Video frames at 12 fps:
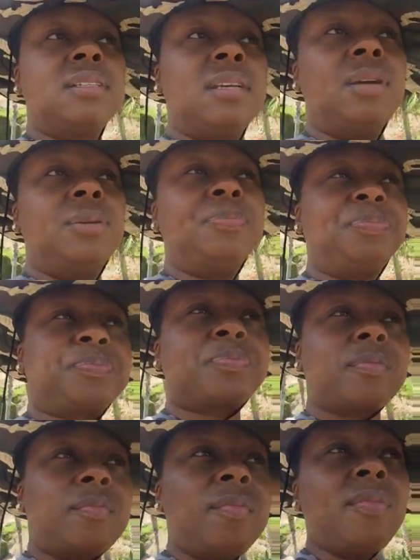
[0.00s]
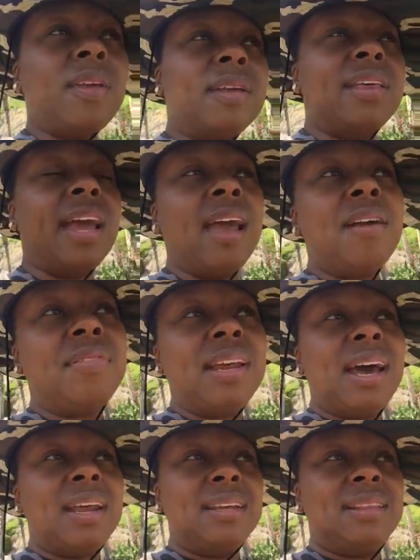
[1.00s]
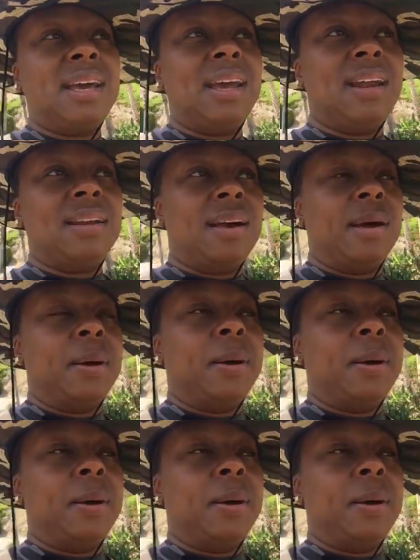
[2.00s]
So they have a lot of that,